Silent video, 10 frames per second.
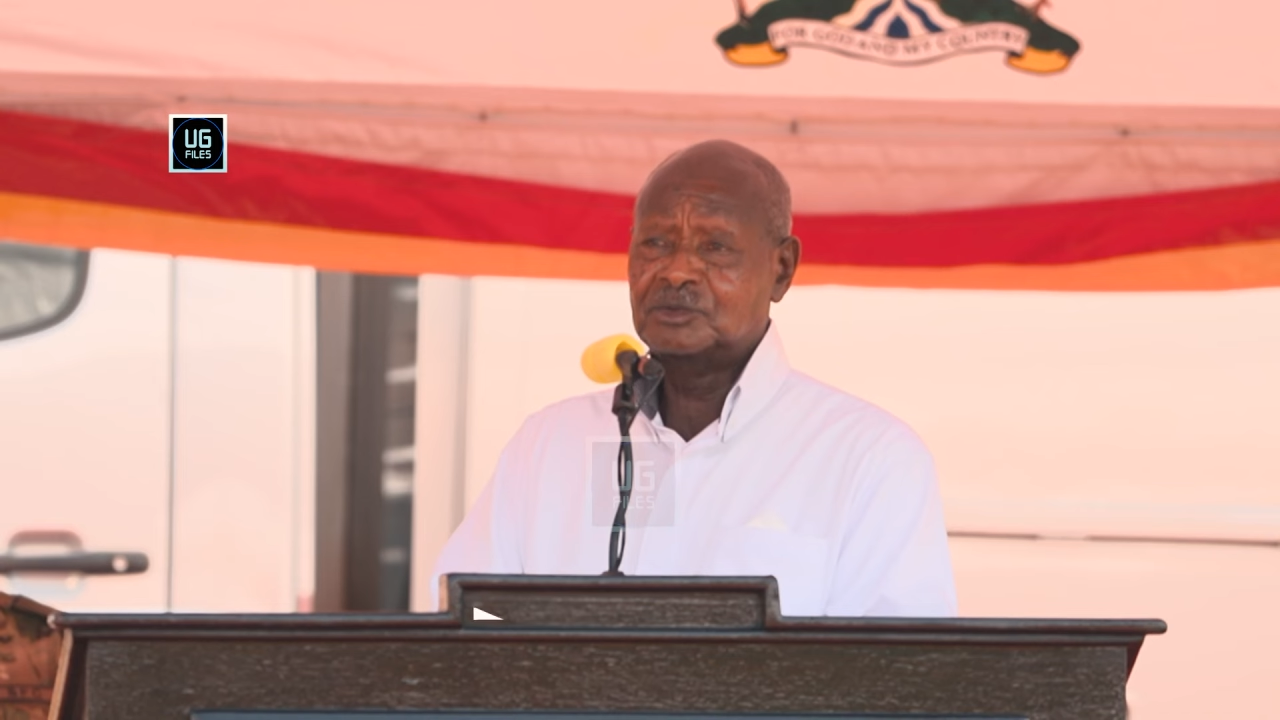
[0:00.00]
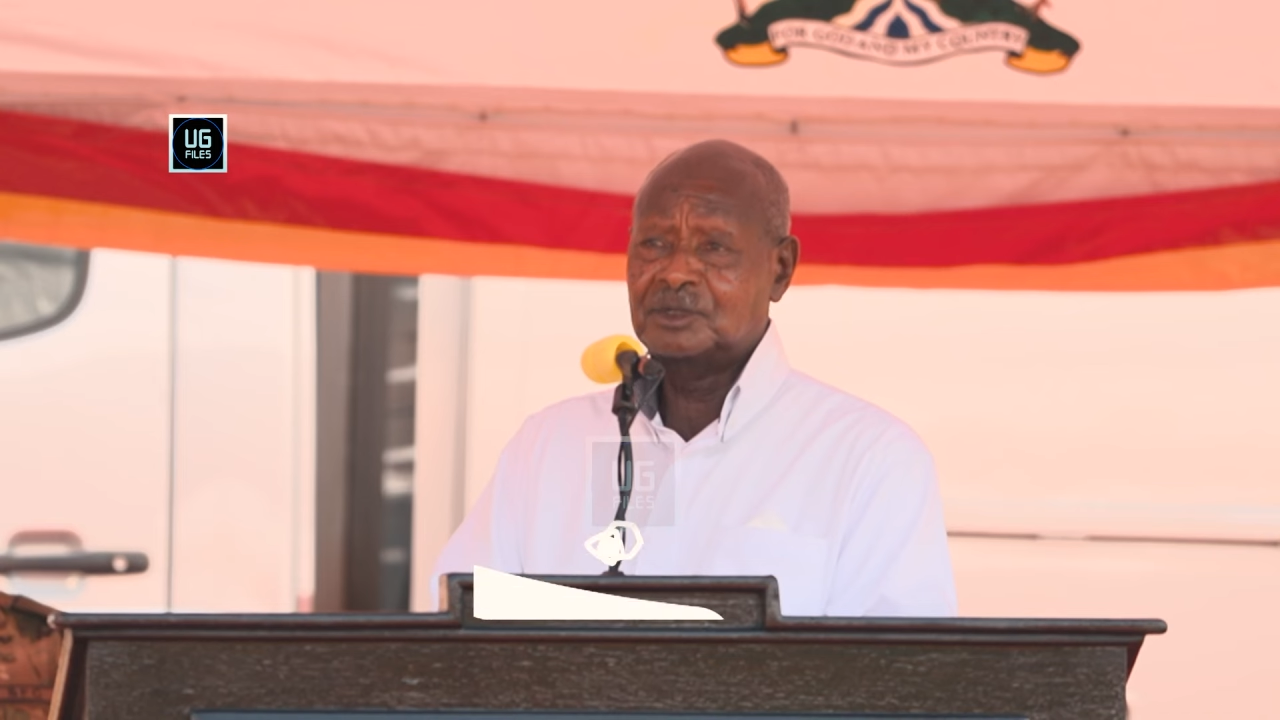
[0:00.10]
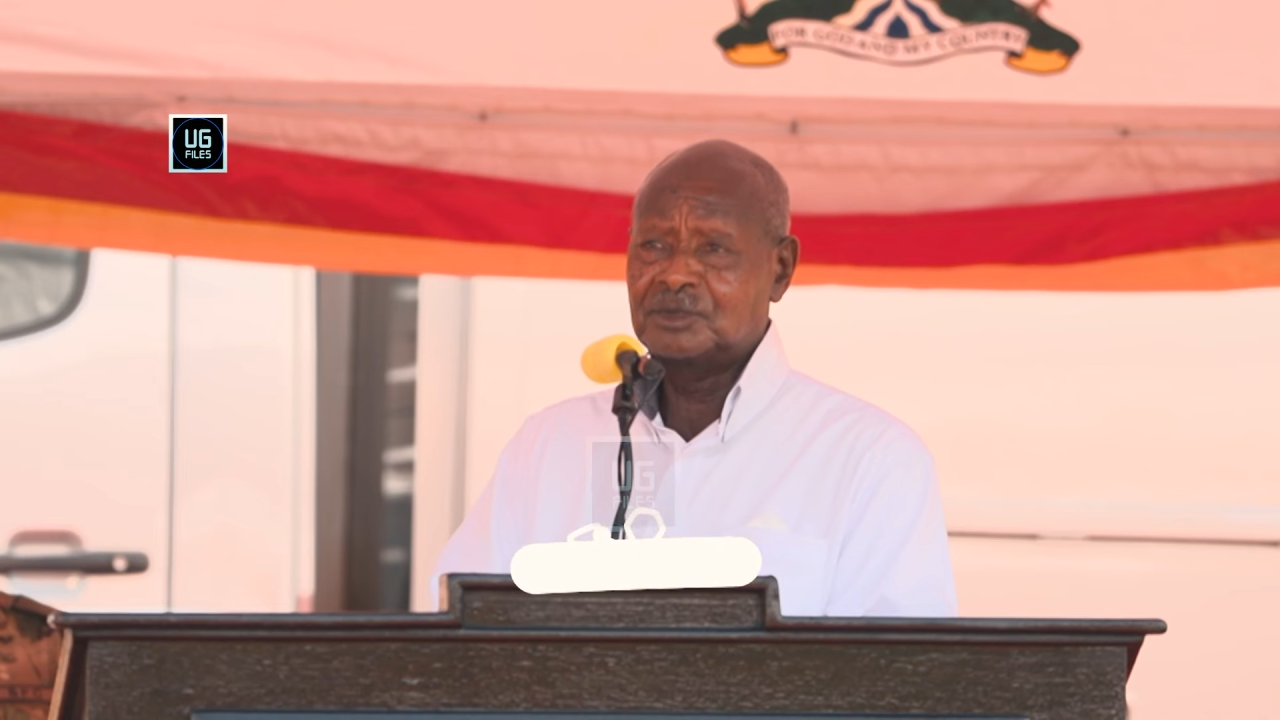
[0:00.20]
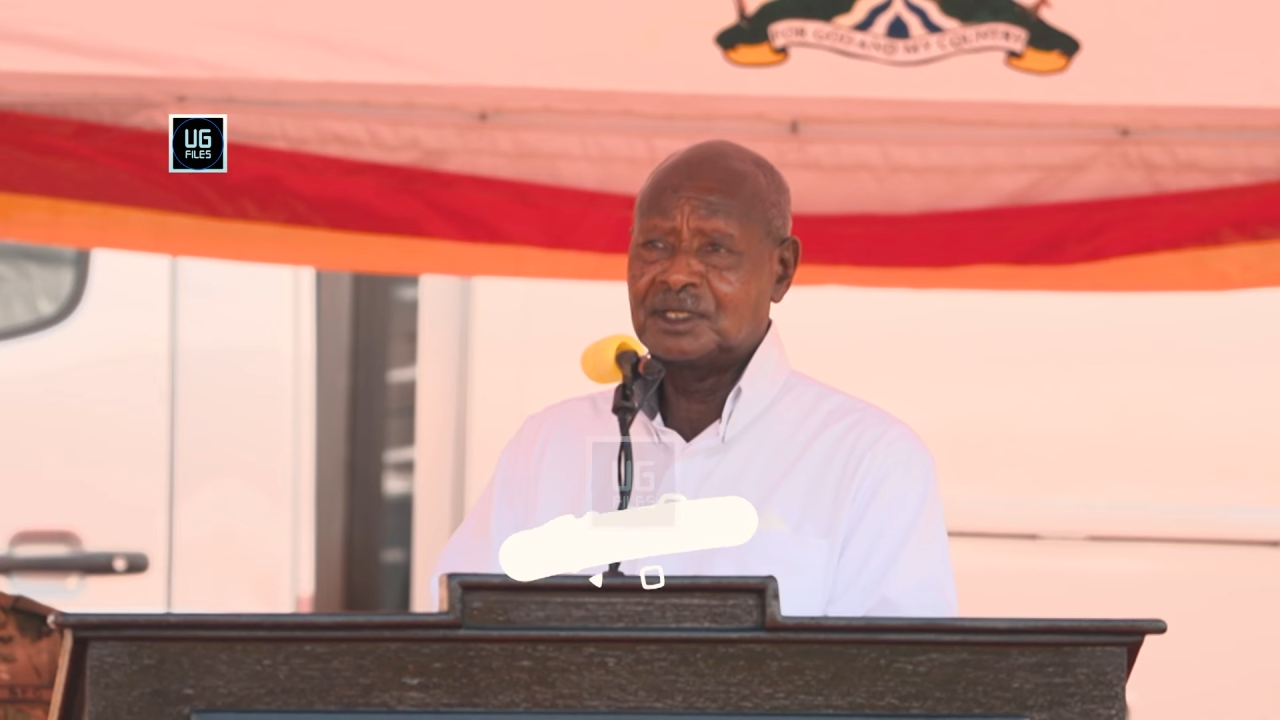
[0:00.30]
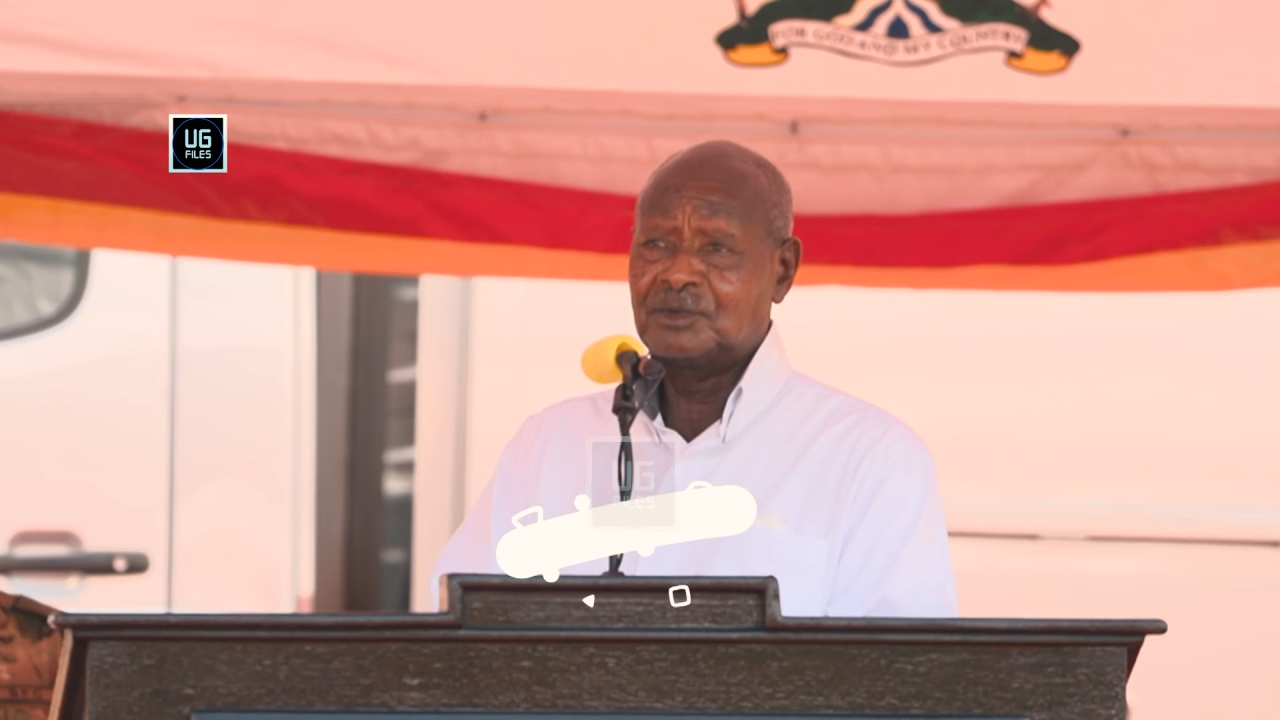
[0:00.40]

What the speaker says: one we are